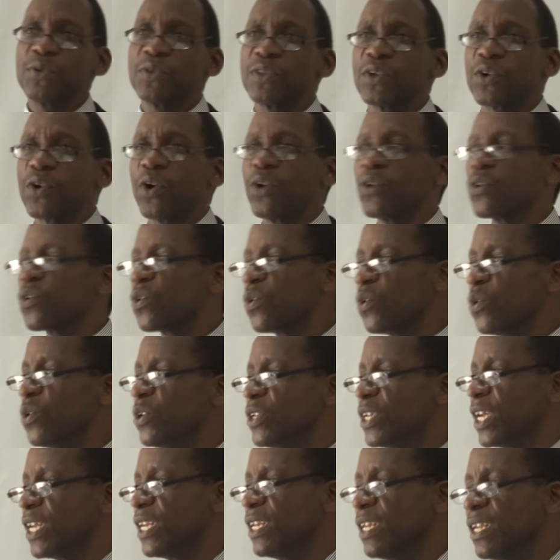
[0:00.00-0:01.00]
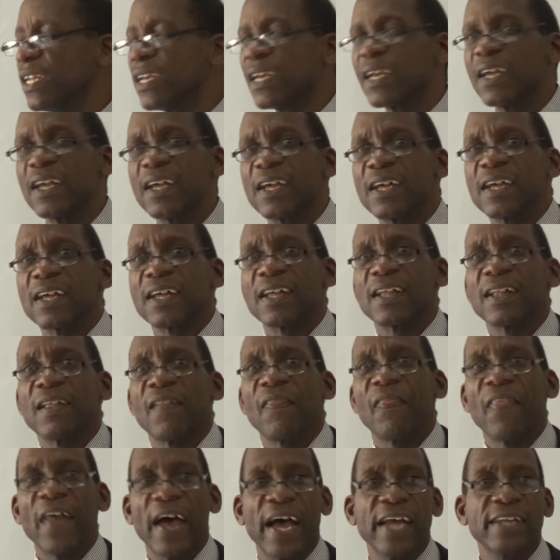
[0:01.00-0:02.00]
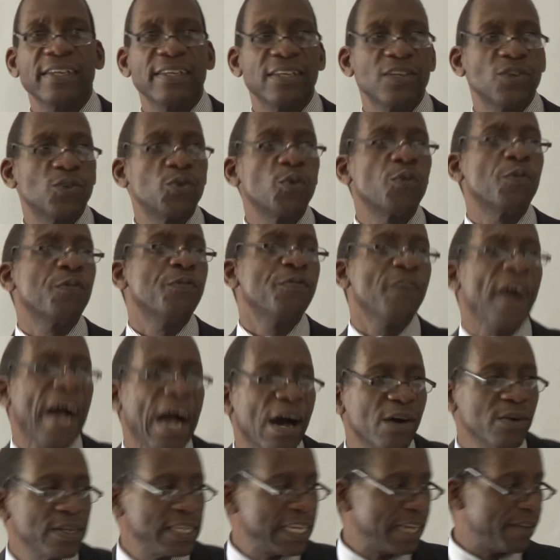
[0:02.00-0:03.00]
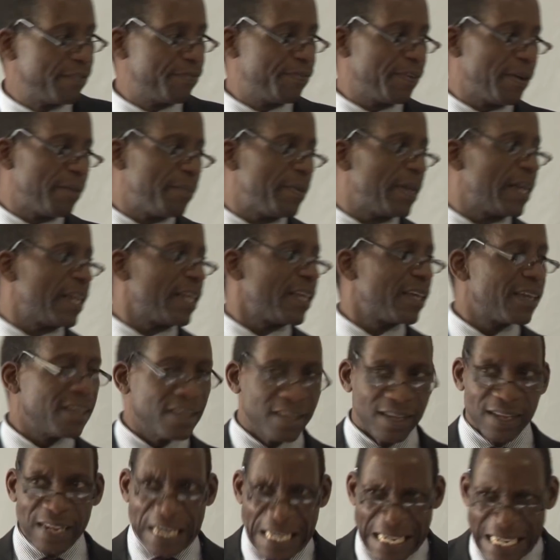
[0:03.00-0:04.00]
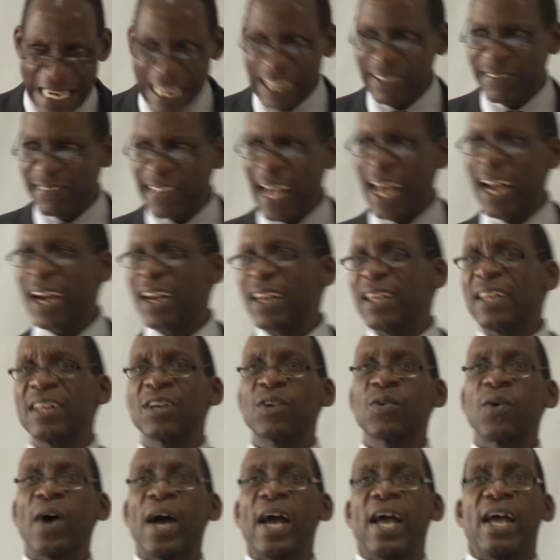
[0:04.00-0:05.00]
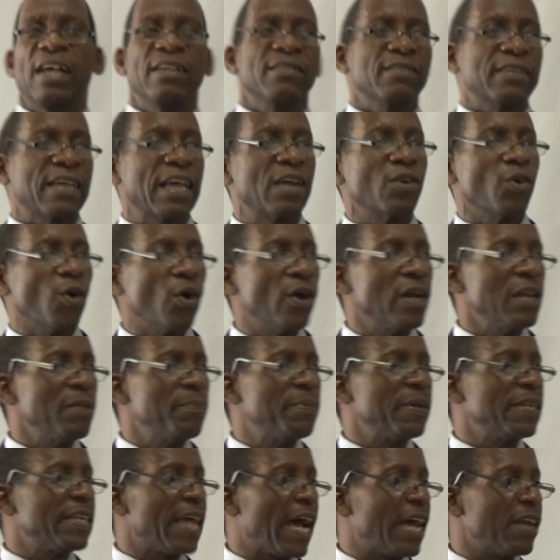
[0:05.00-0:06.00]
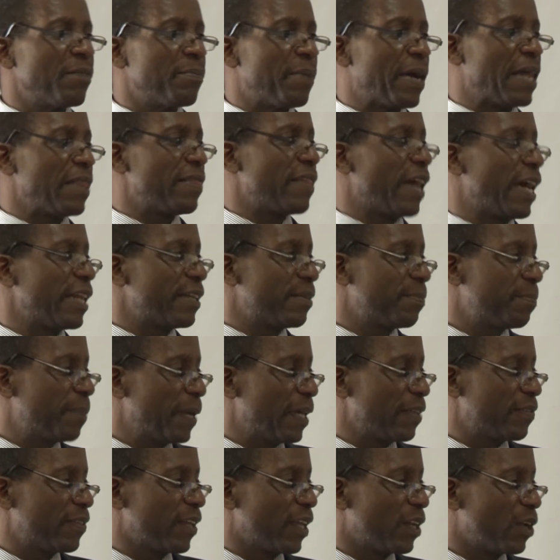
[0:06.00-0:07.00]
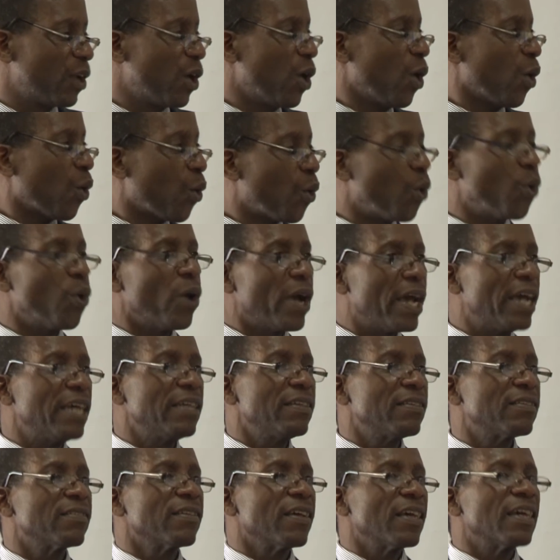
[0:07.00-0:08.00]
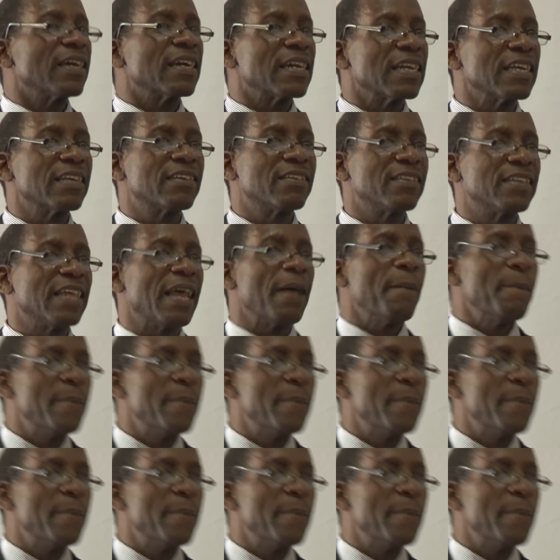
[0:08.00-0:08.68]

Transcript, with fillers: to the conclusion that to found a family necessarily requires, can only be done by that person who has Reach a